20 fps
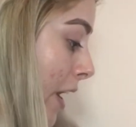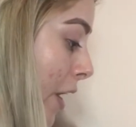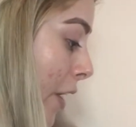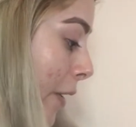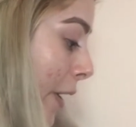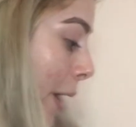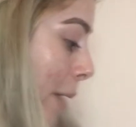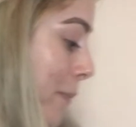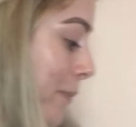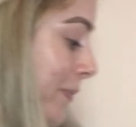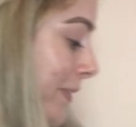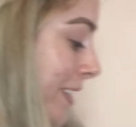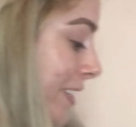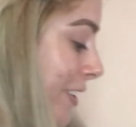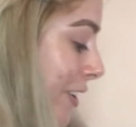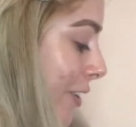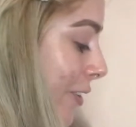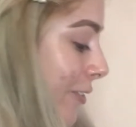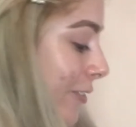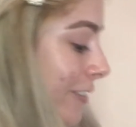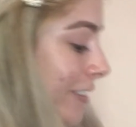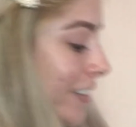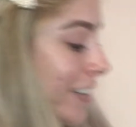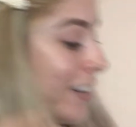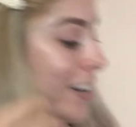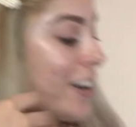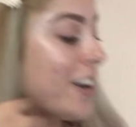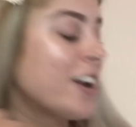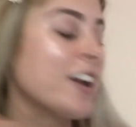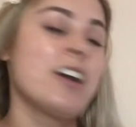Okay, so
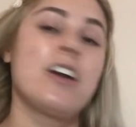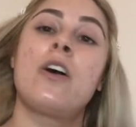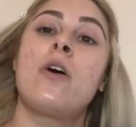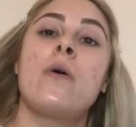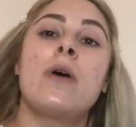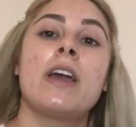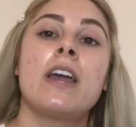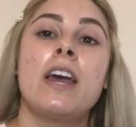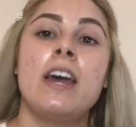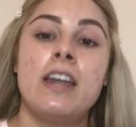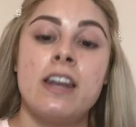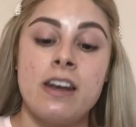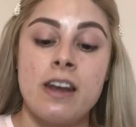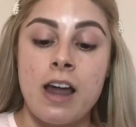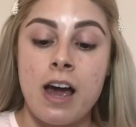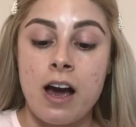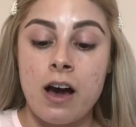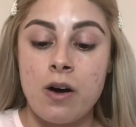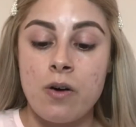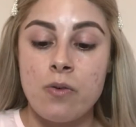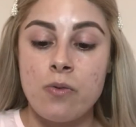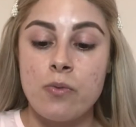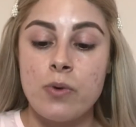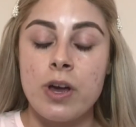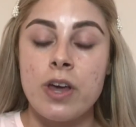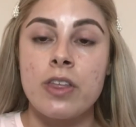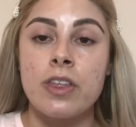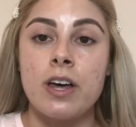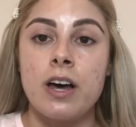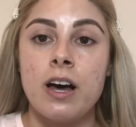going in now
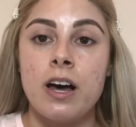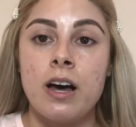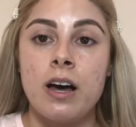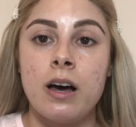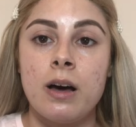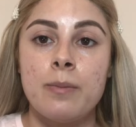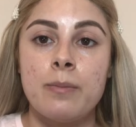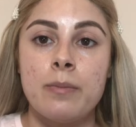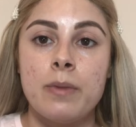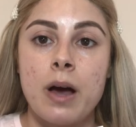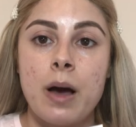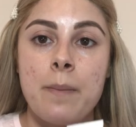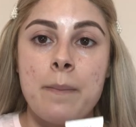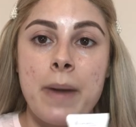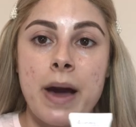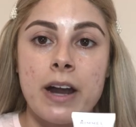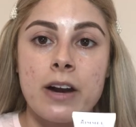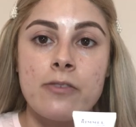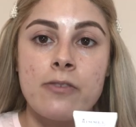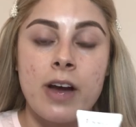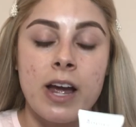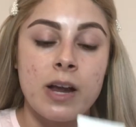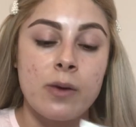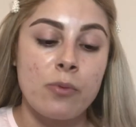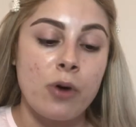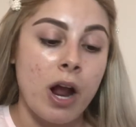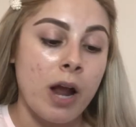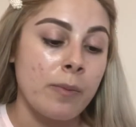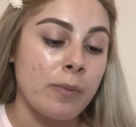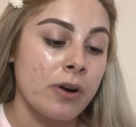with a mattifying
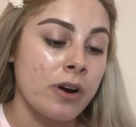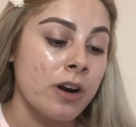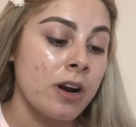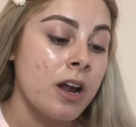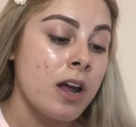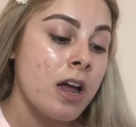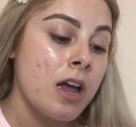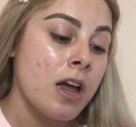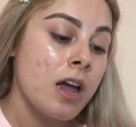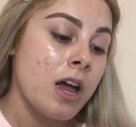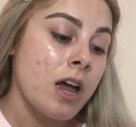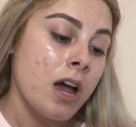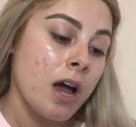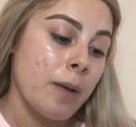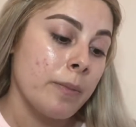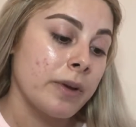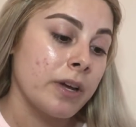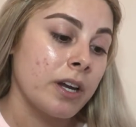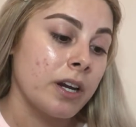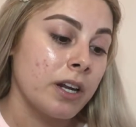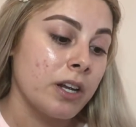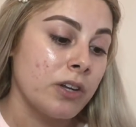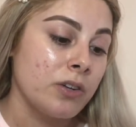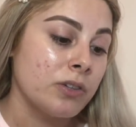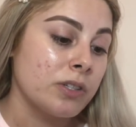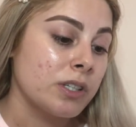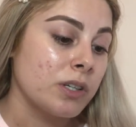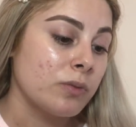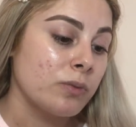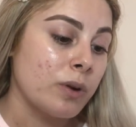primer. I'm gonna
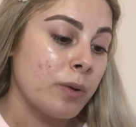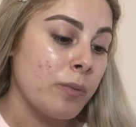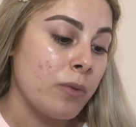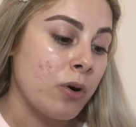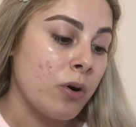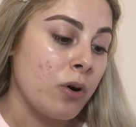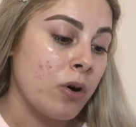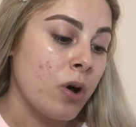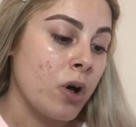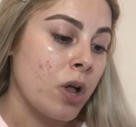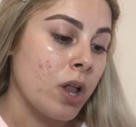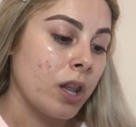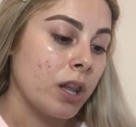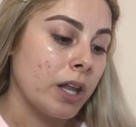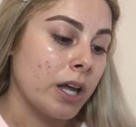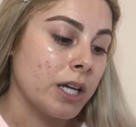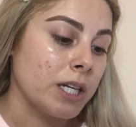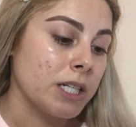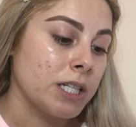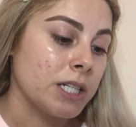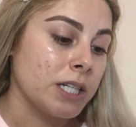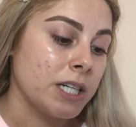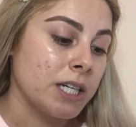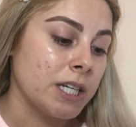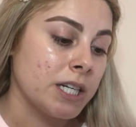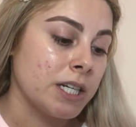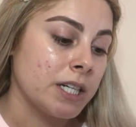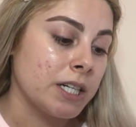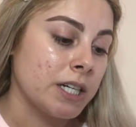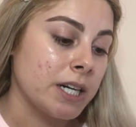use the Rimmel
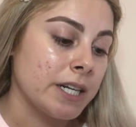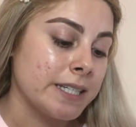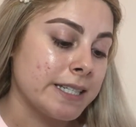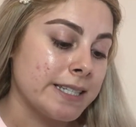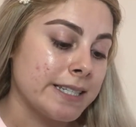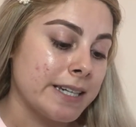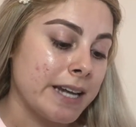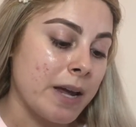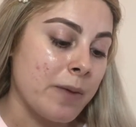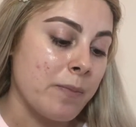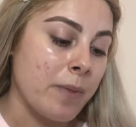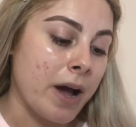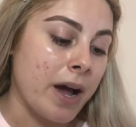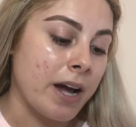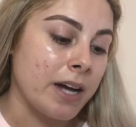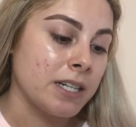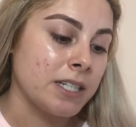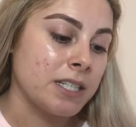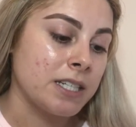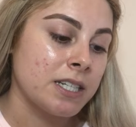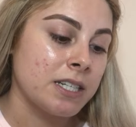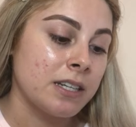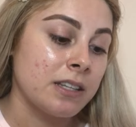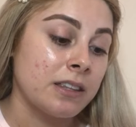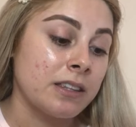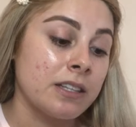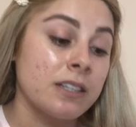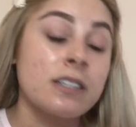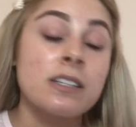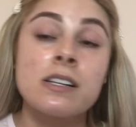London Stay Matte.
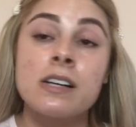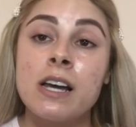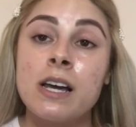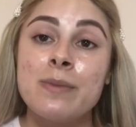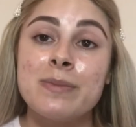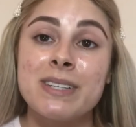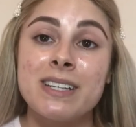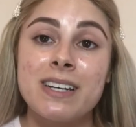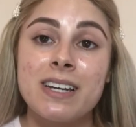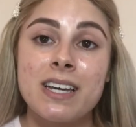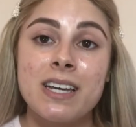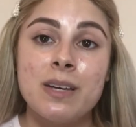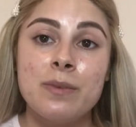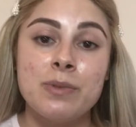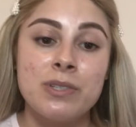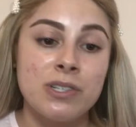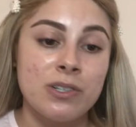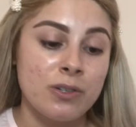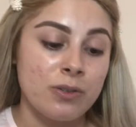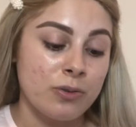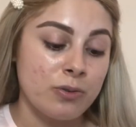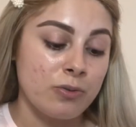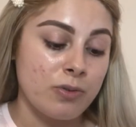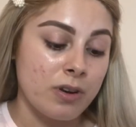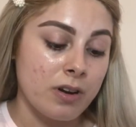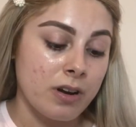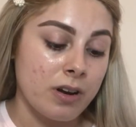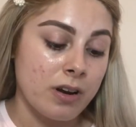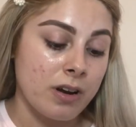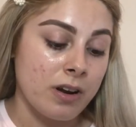This claims that it keeps you
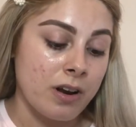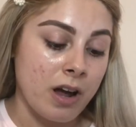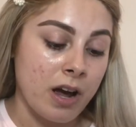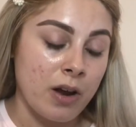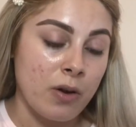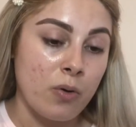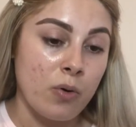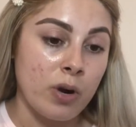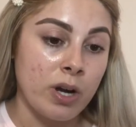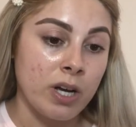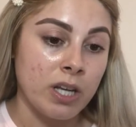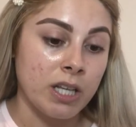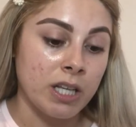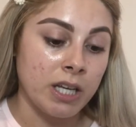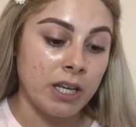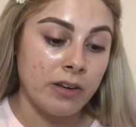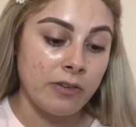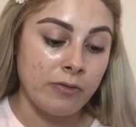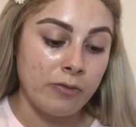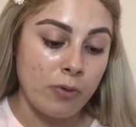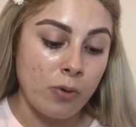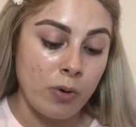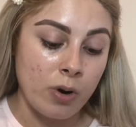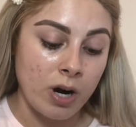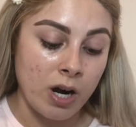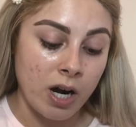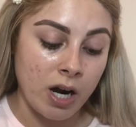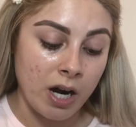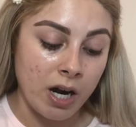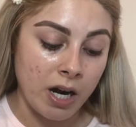not oily
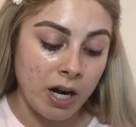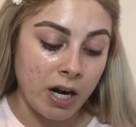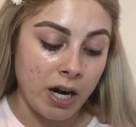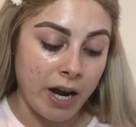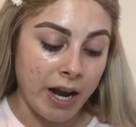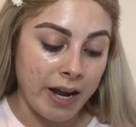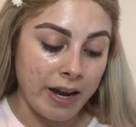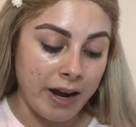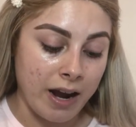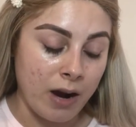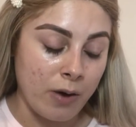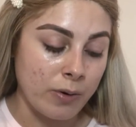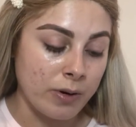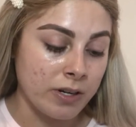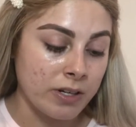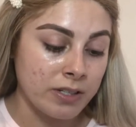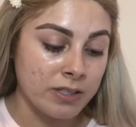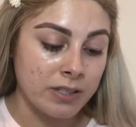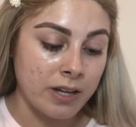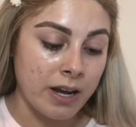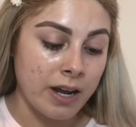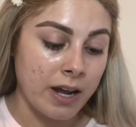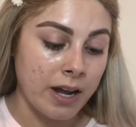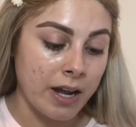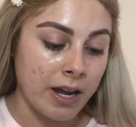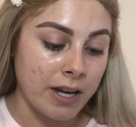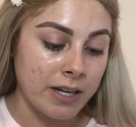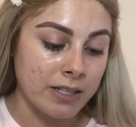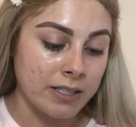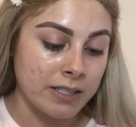for 8 hours.
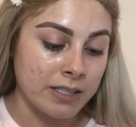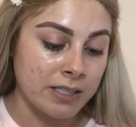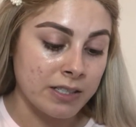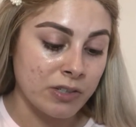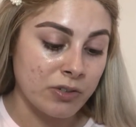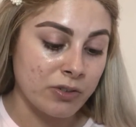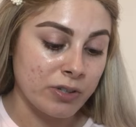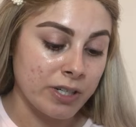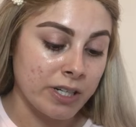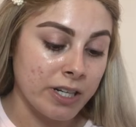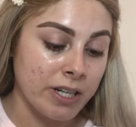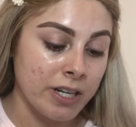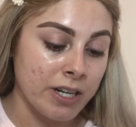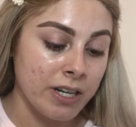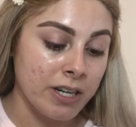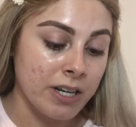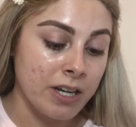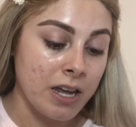I disagree.